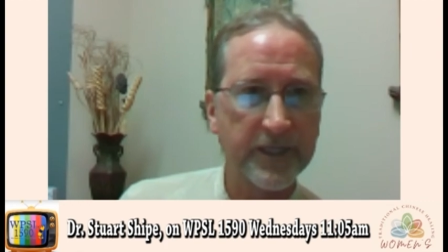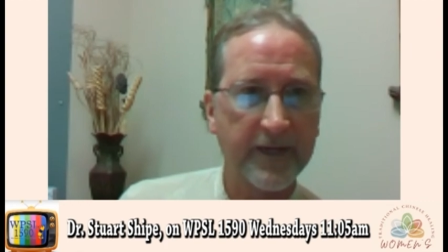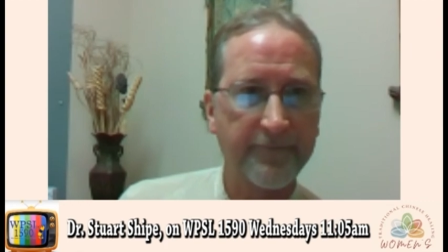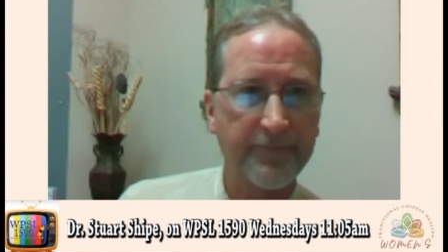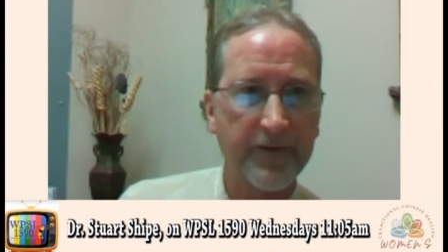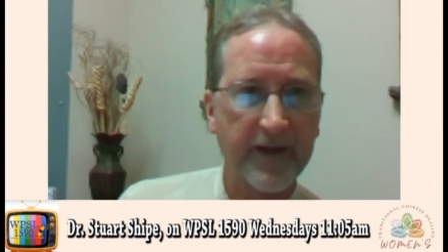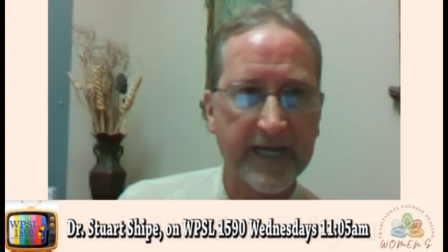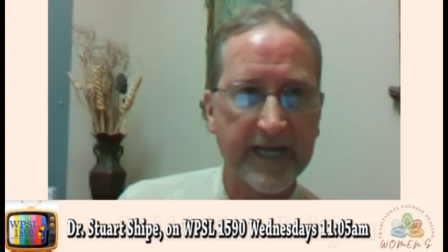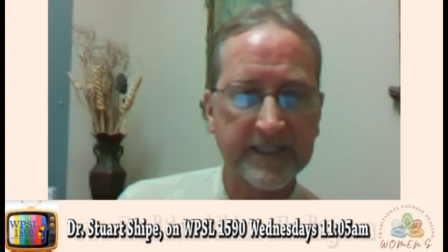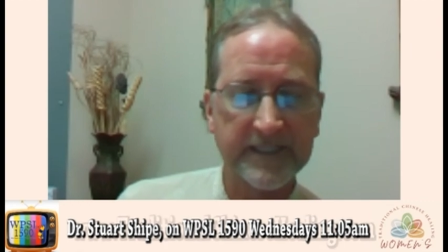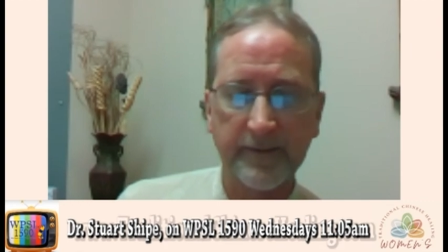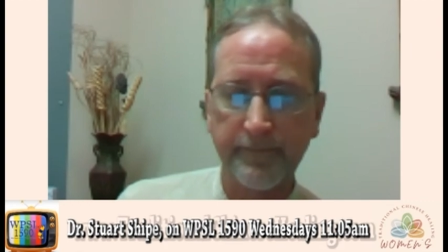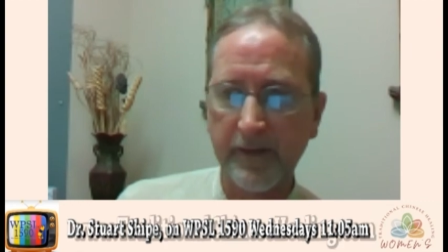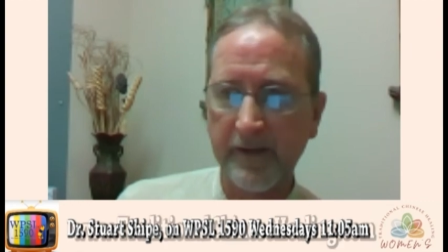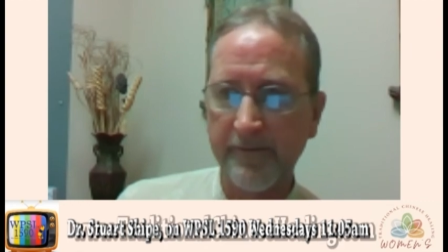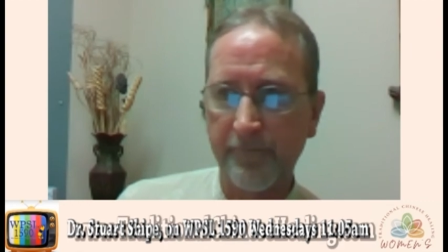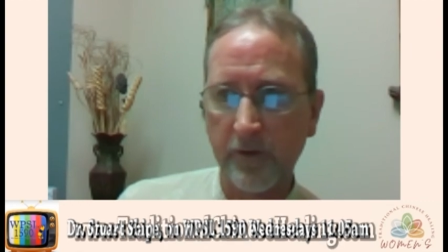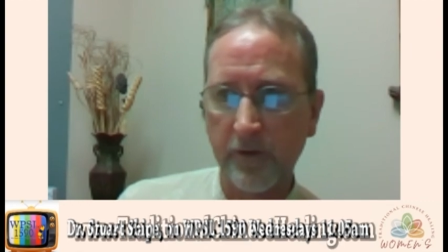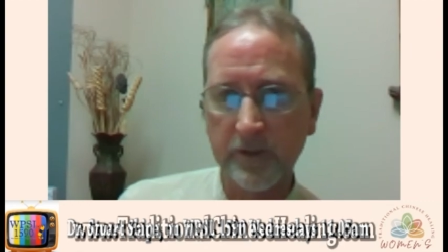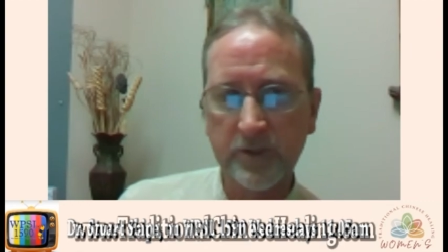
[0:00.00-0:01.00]
If it has to be
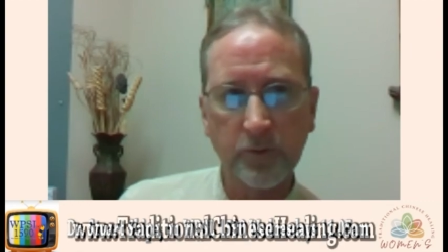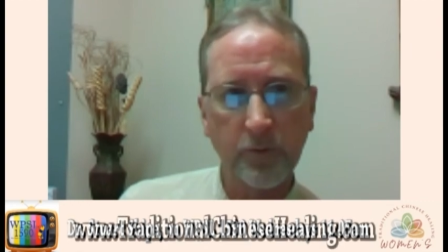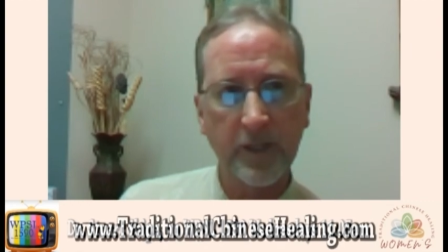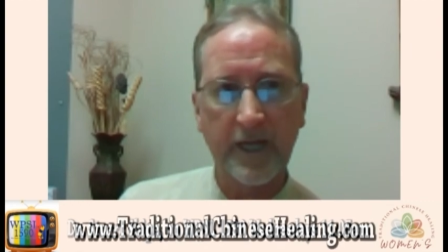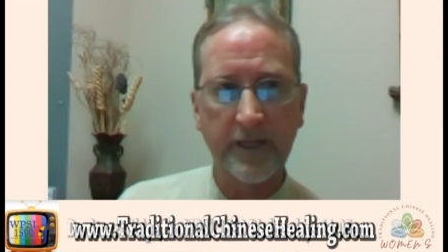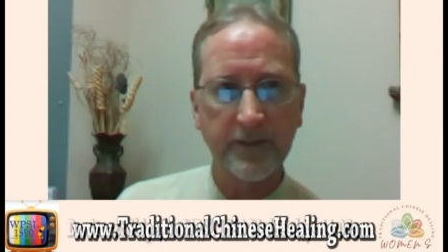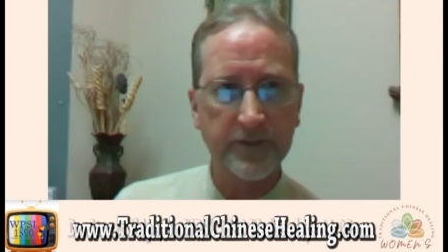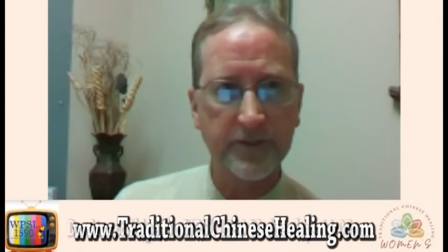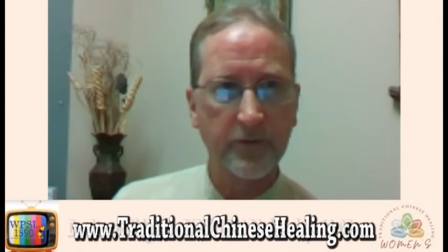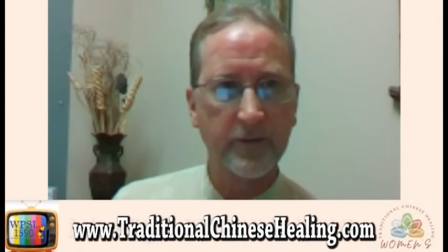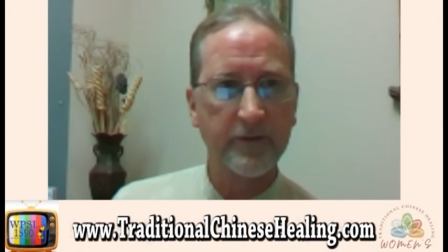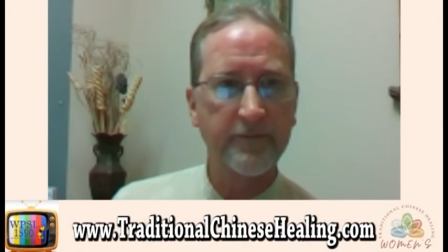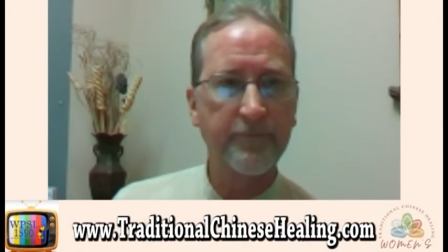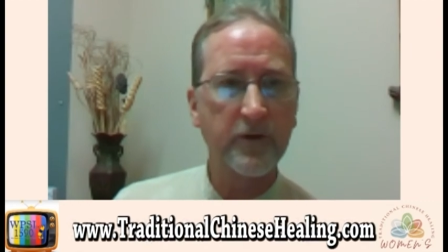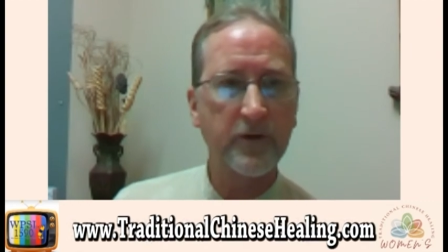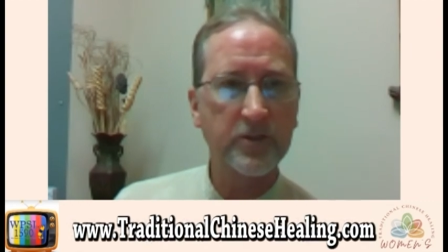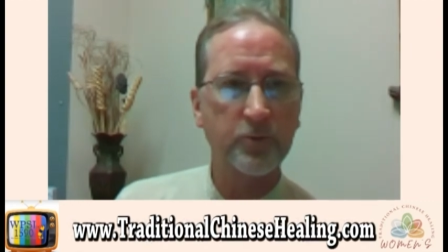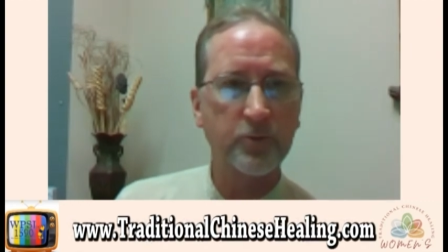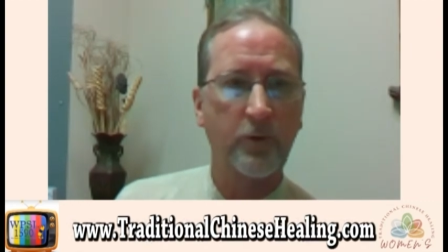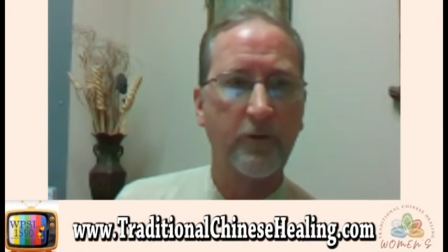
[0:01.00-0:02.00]
virtual, I'll do it
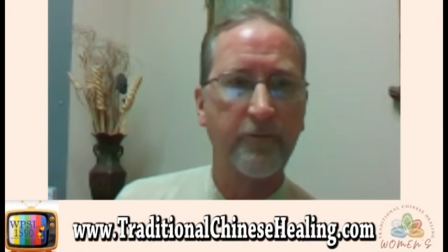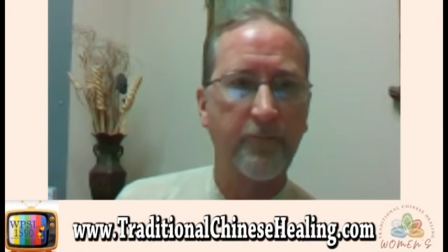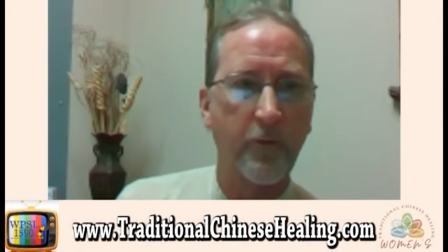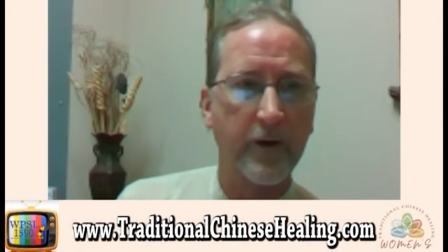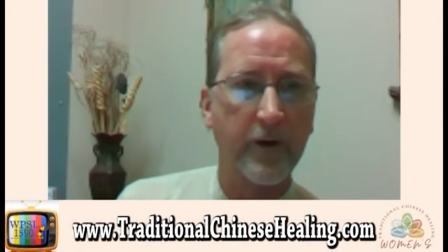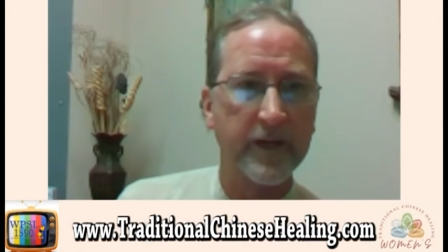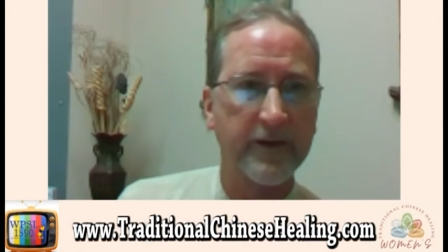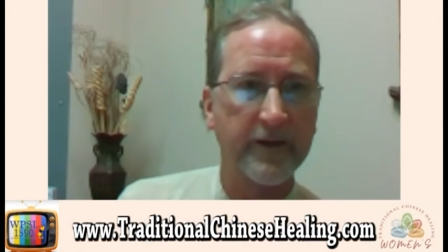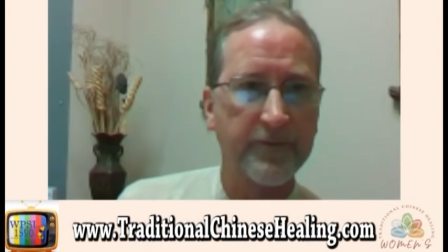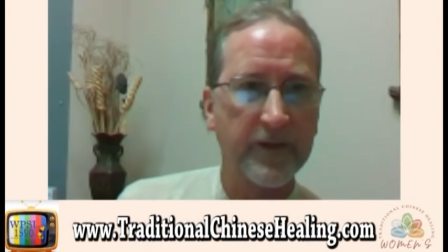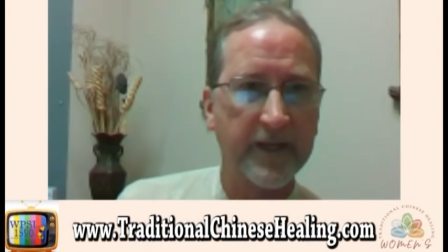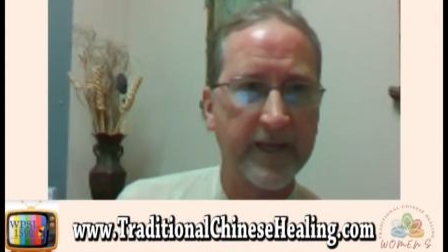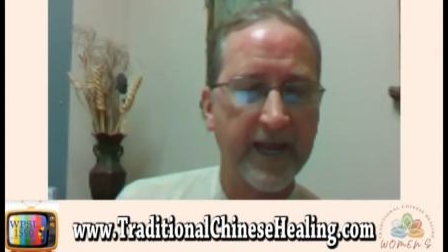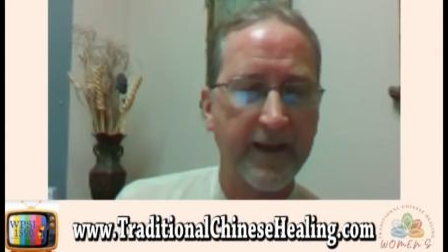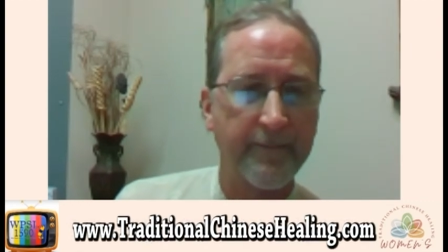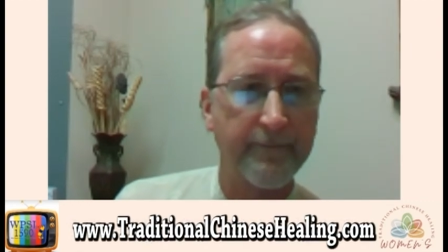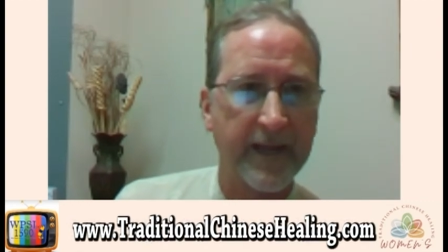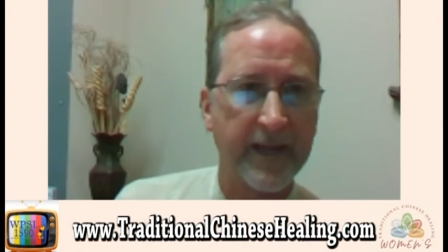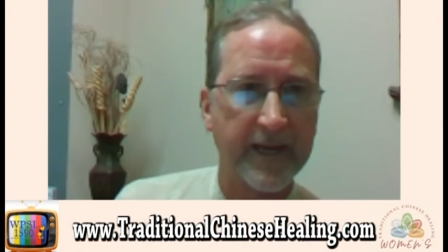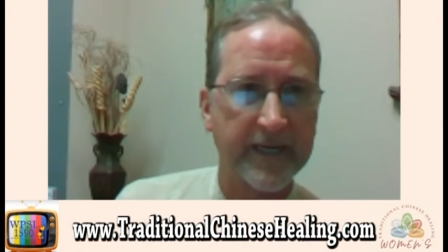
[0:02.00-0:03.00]
virtual for you if you
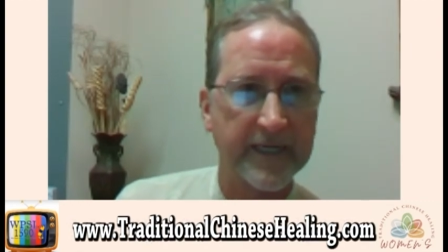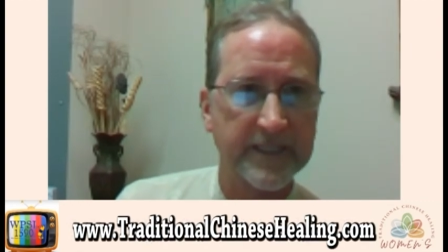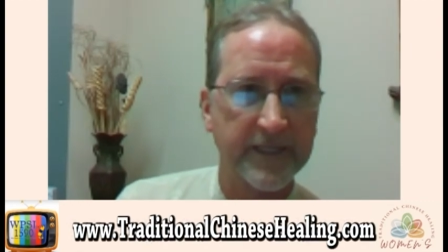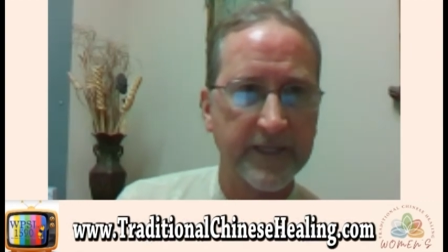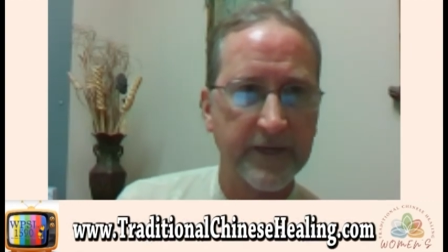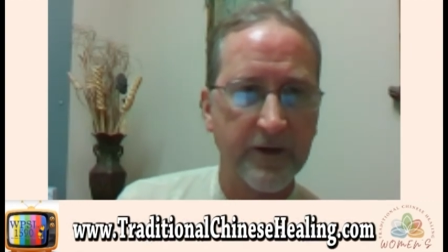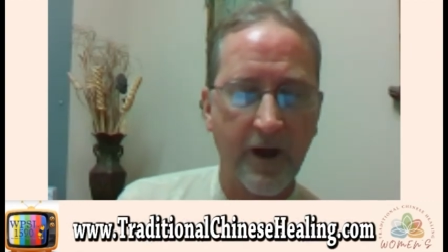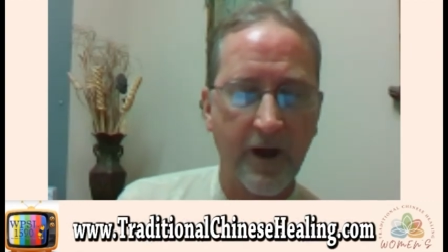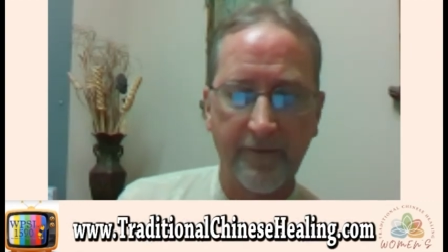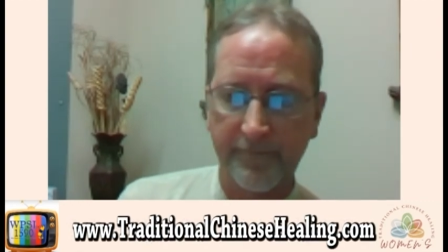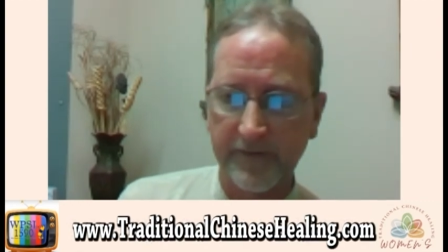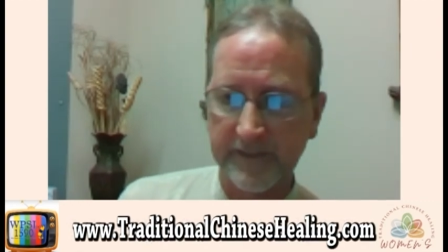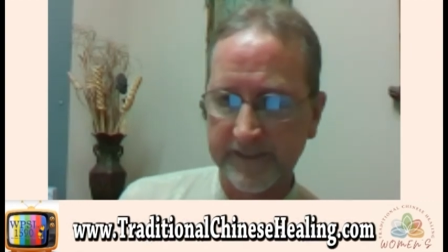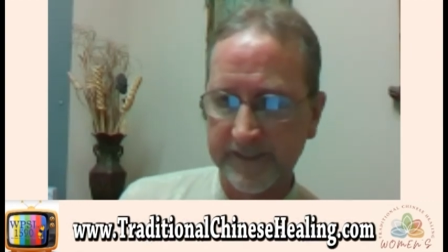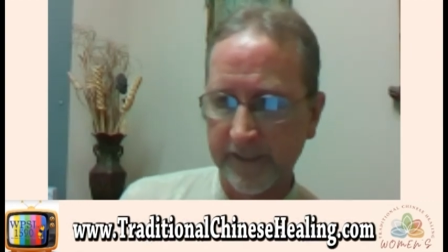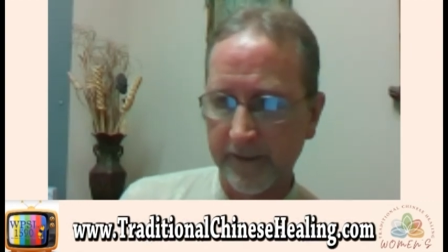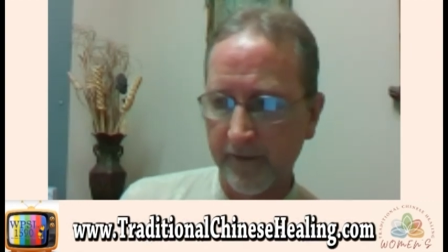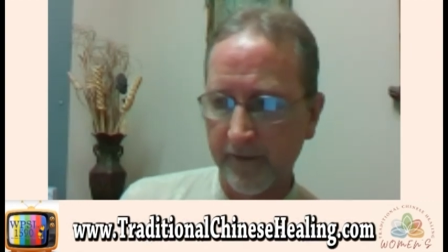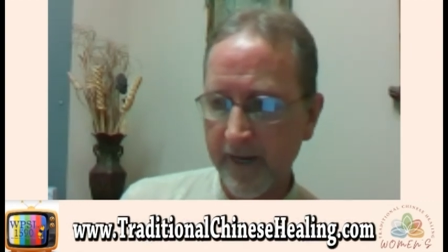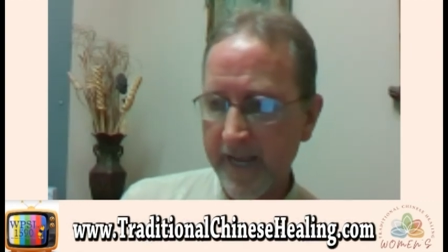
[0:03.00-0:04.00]
can't make it to the office
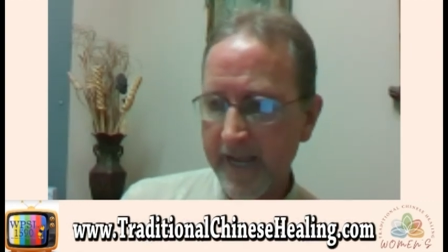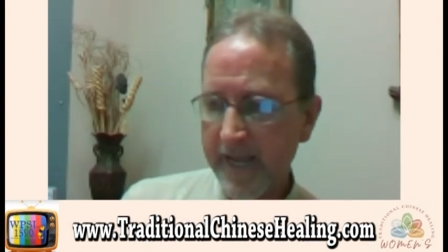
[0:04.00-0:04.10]
here.